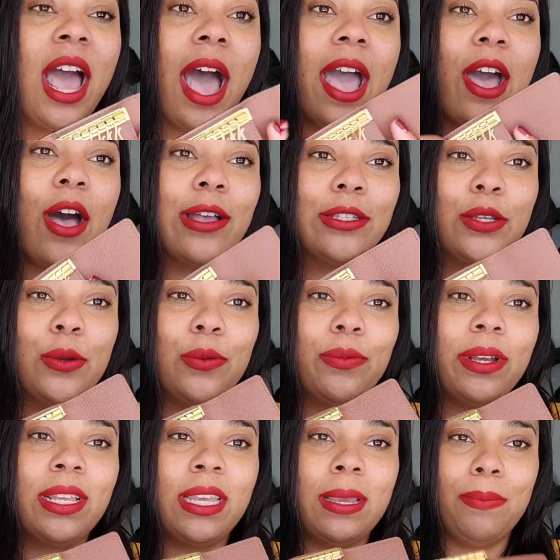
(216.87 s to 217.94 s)
I also
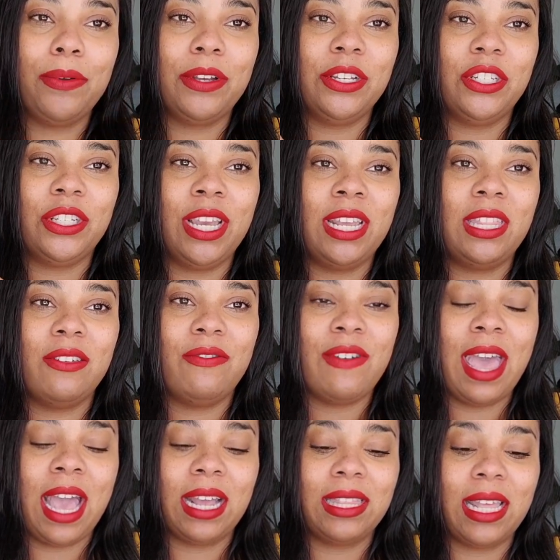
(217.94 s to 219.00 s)
really appreciate the
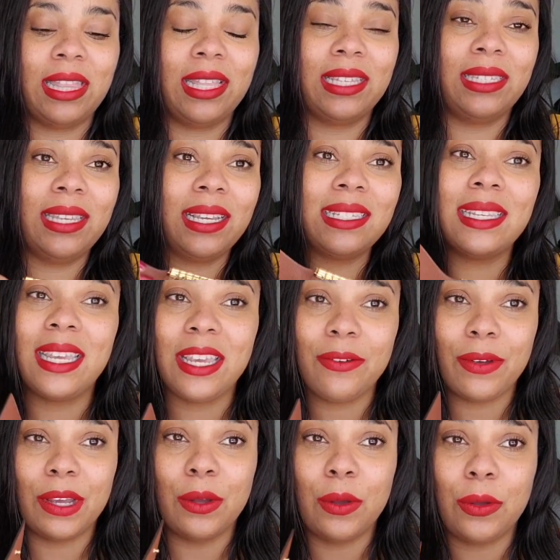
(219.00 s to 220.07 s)
fact that the 6 key
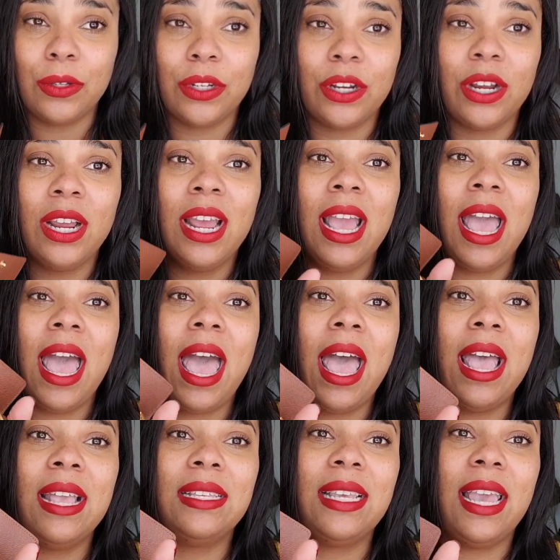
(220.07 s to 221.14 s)
ring holder
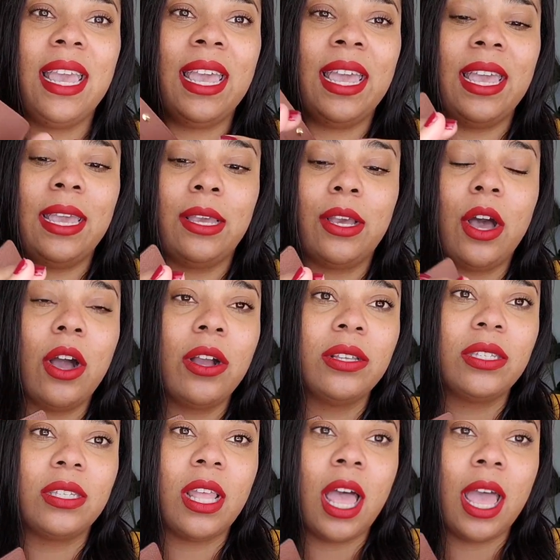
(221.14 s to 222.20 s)
has a
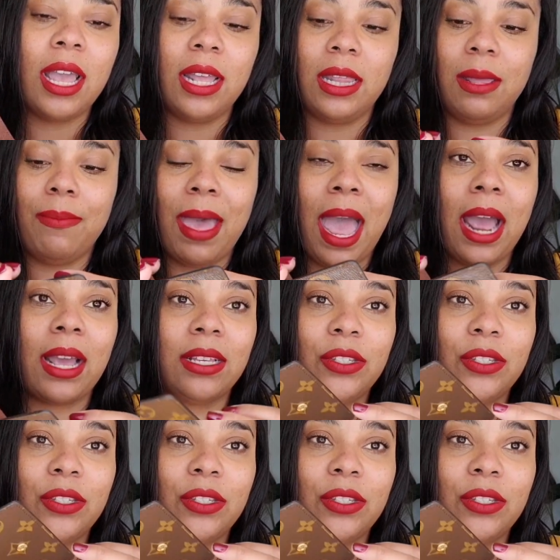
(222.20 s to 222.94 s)
card slot in the back.